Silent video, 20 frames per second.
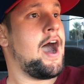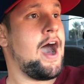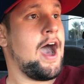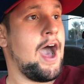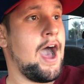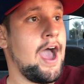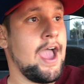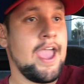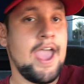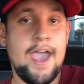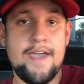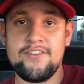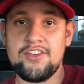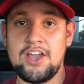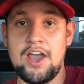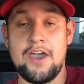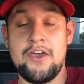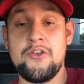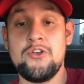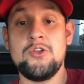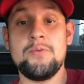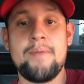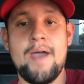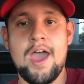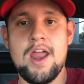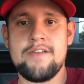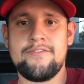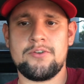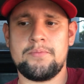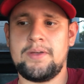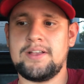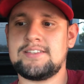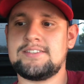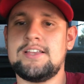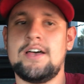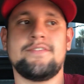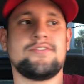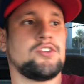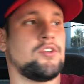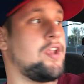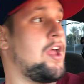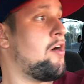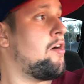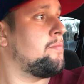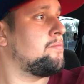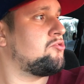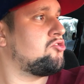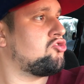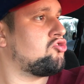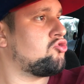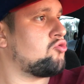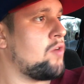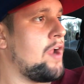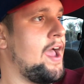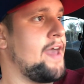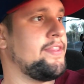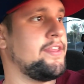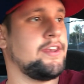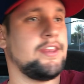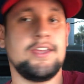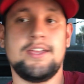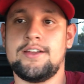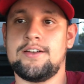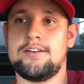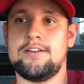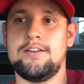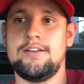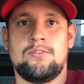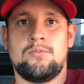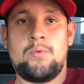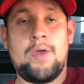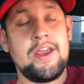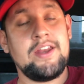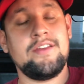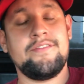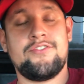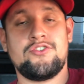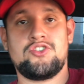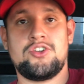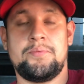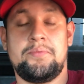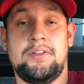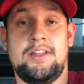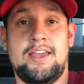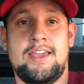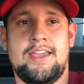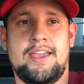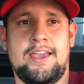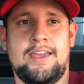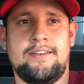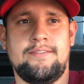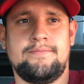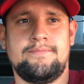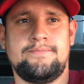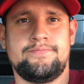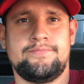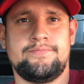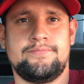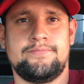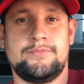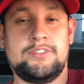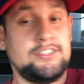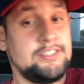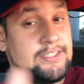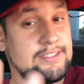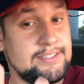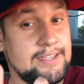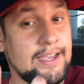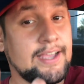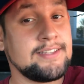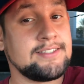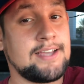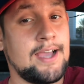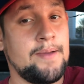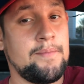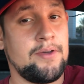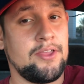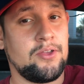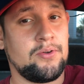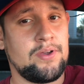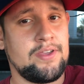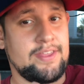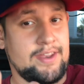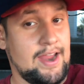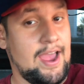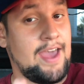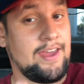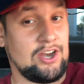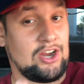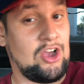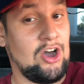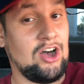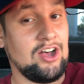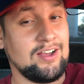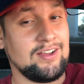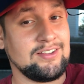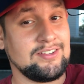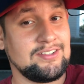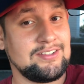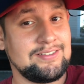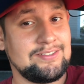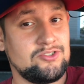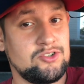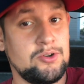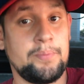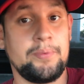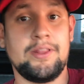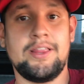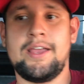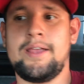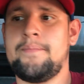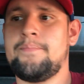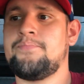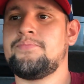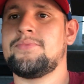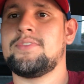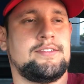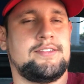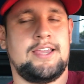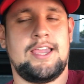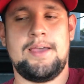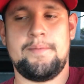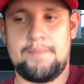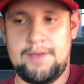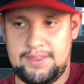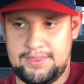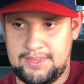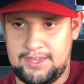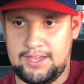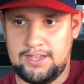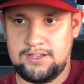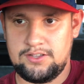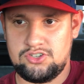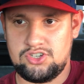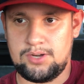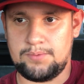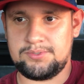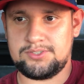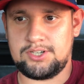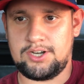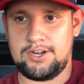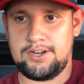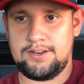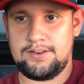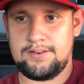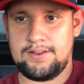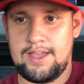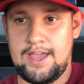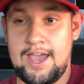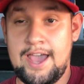I haven't got a new battery for myself. So now I'm stranded here waiting for AAA again. This is the second time, by the way, that I had to call AAA to get my thing jump started.